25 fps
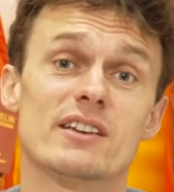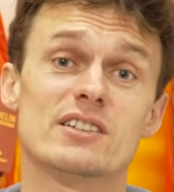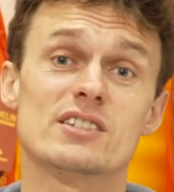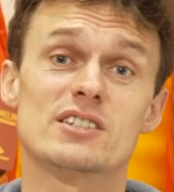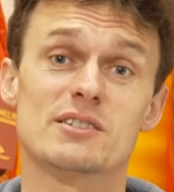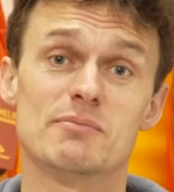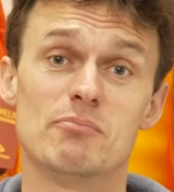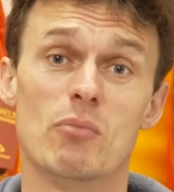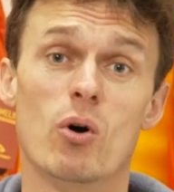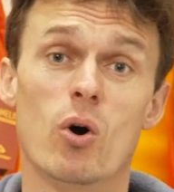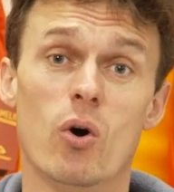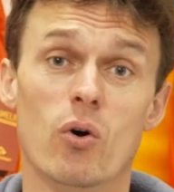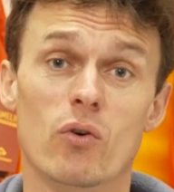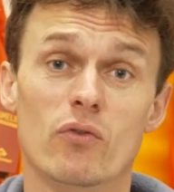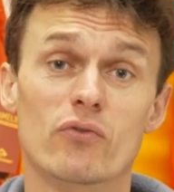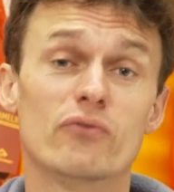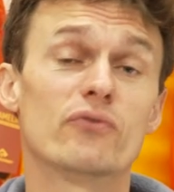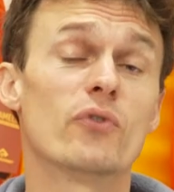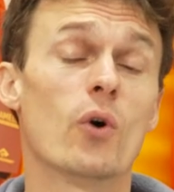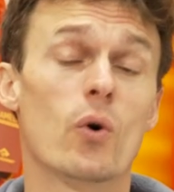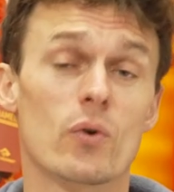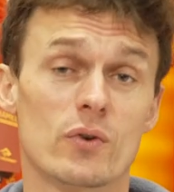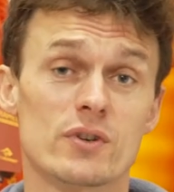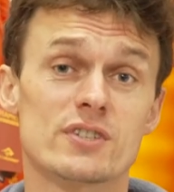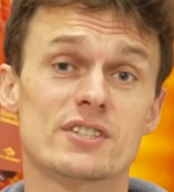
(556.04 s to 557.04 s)
small
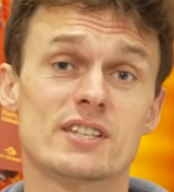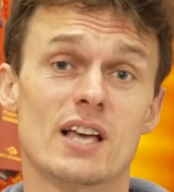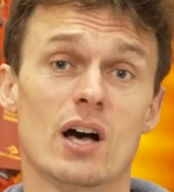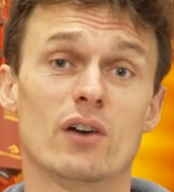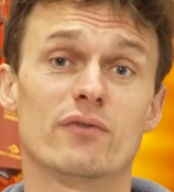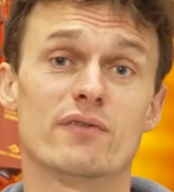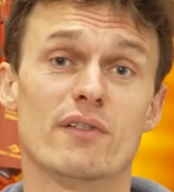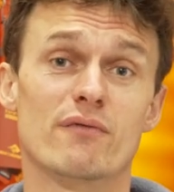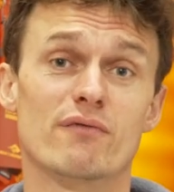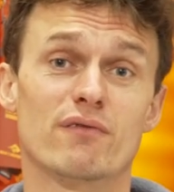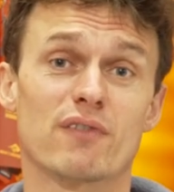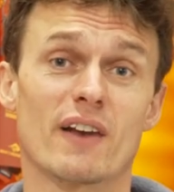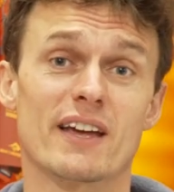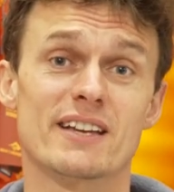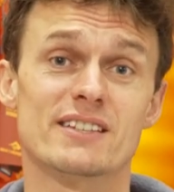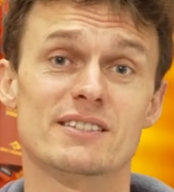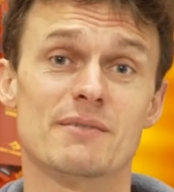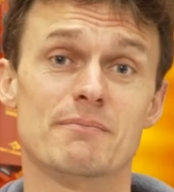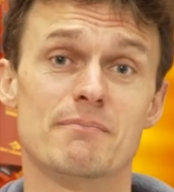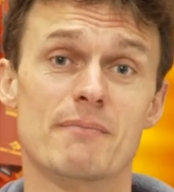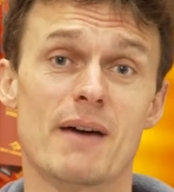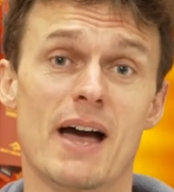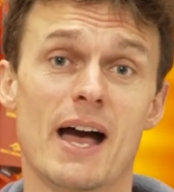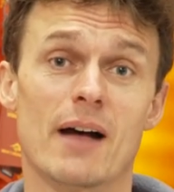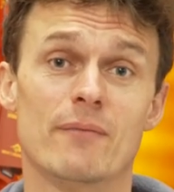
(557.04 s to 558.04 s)
for a
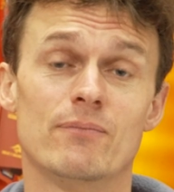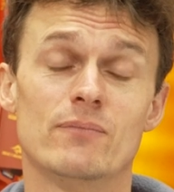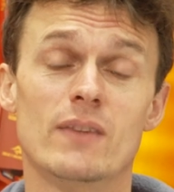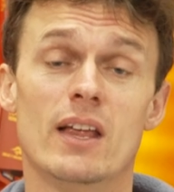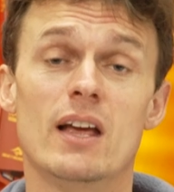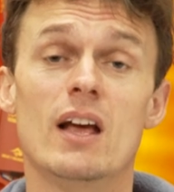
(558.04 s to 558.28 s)
self-inflated mat,